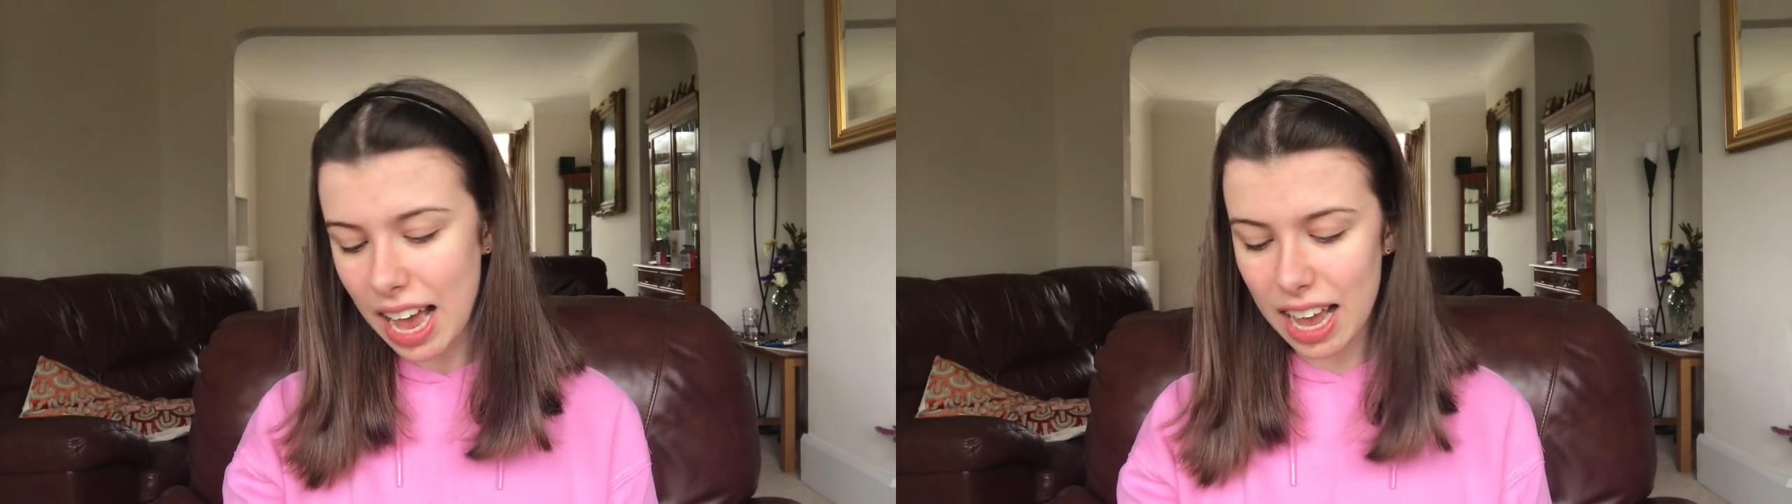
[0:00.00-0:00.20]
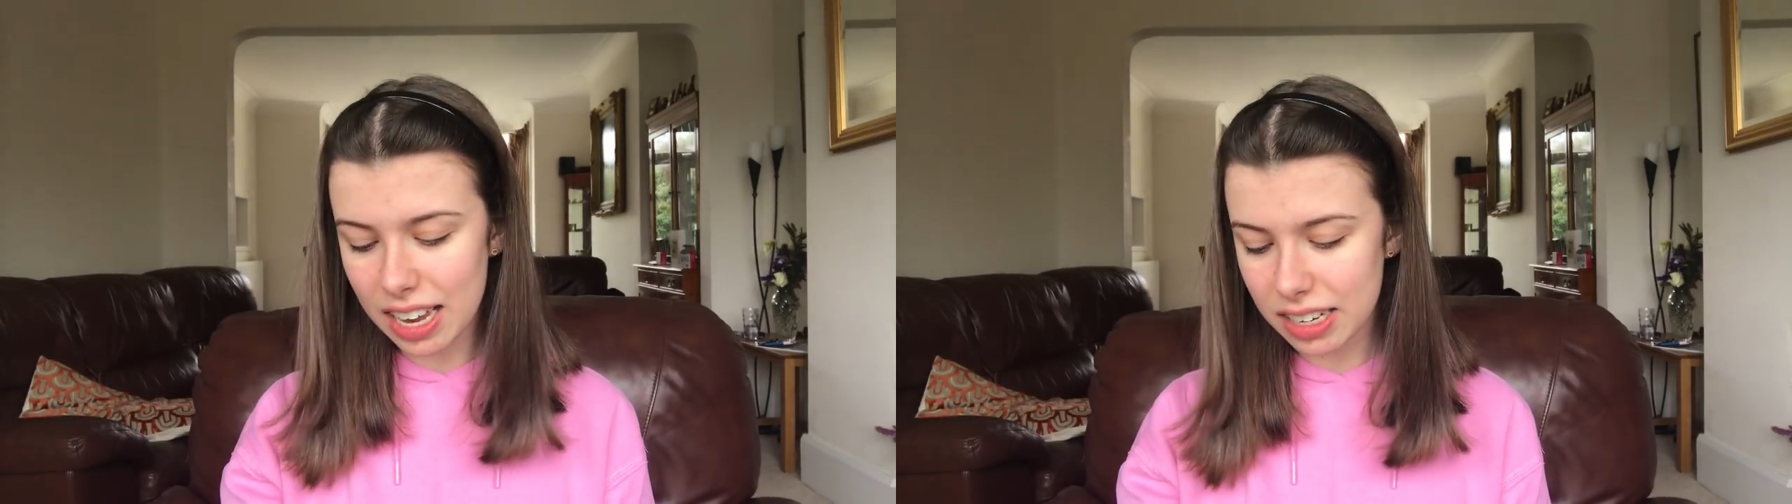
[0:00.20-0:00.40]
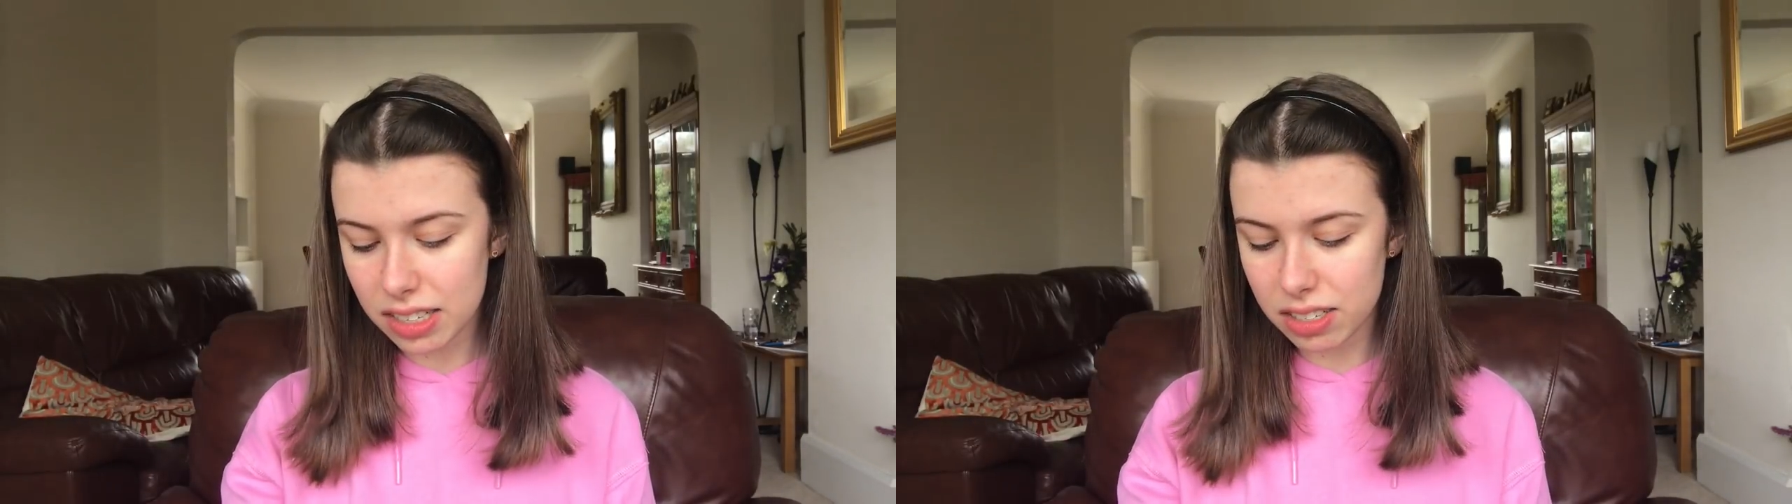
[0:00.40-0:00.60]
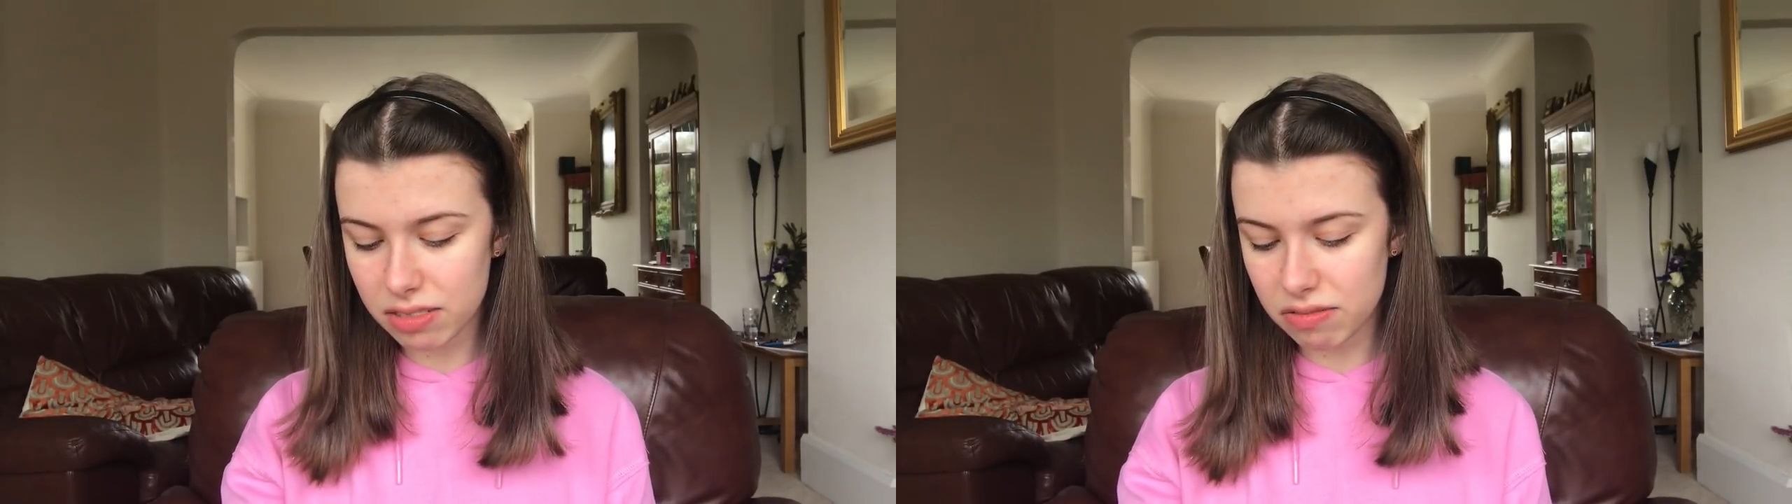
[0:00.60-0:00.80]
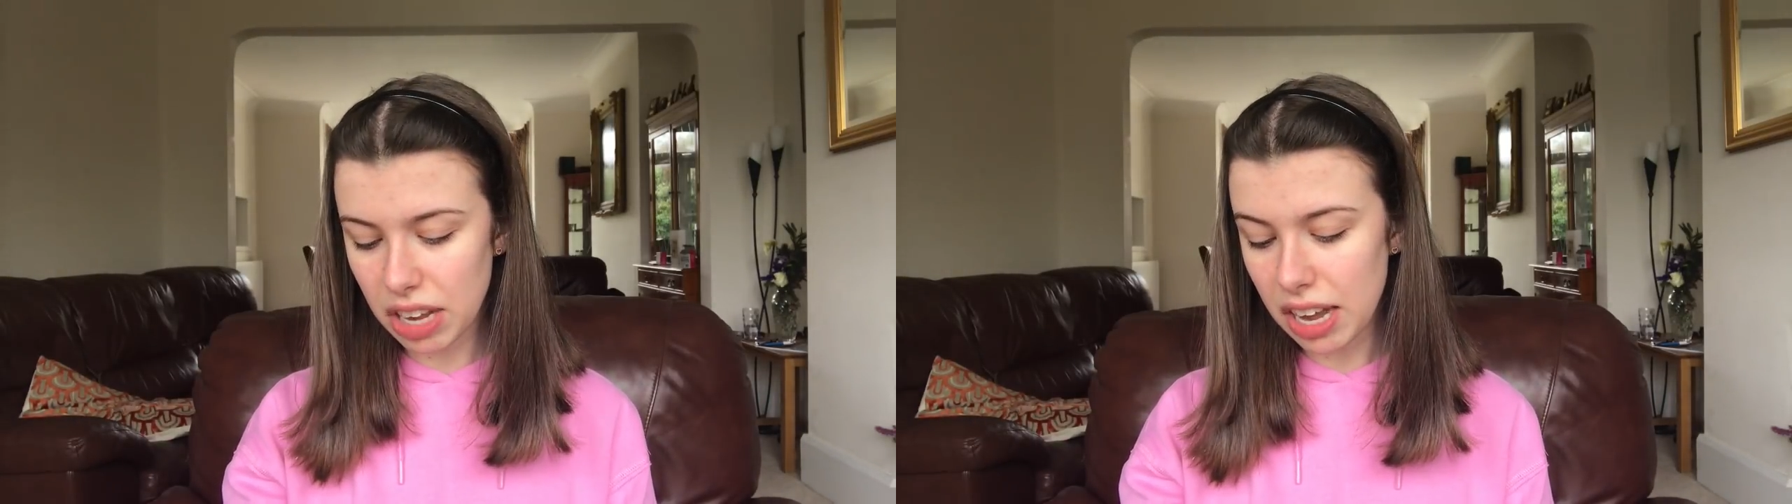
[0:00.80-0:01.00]
and
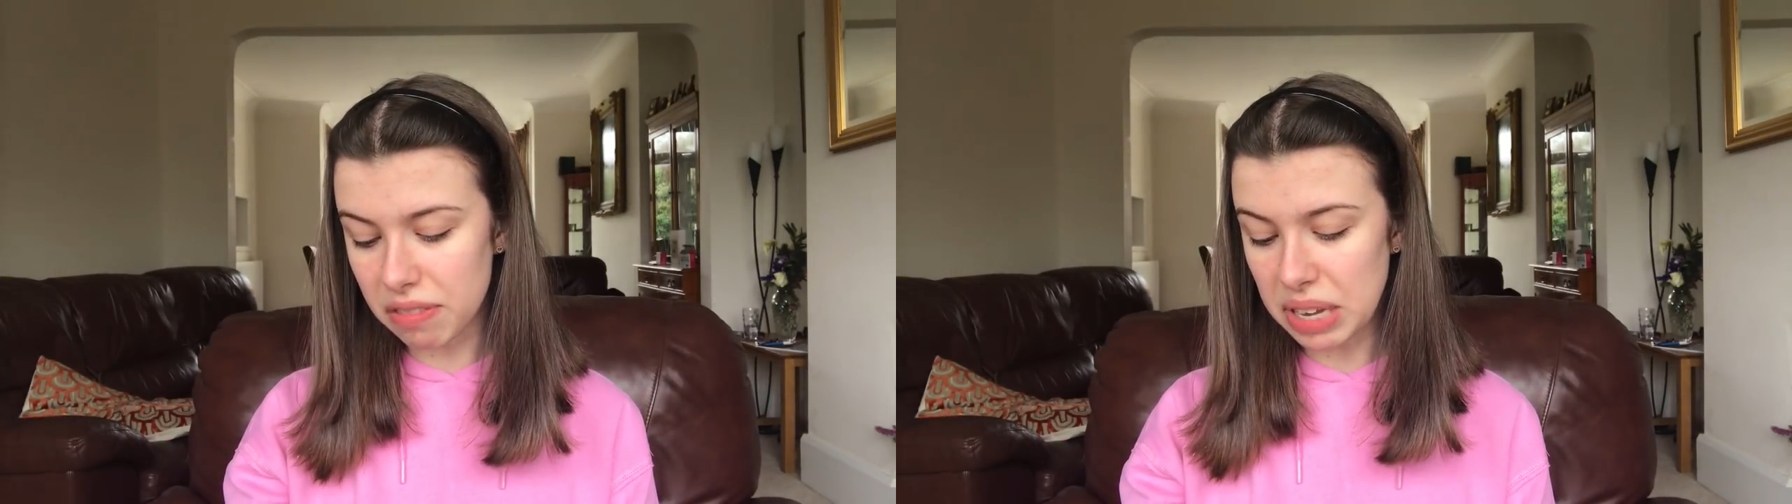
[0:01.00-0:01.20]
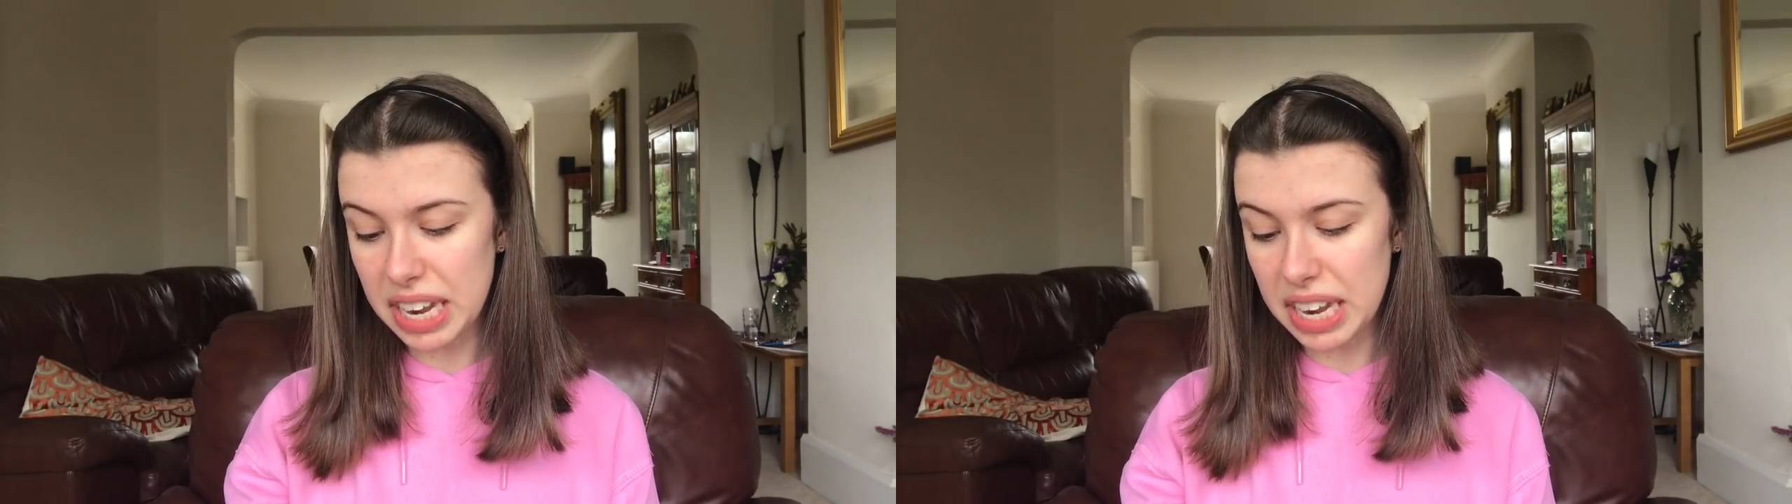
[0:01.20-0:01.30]
yeah,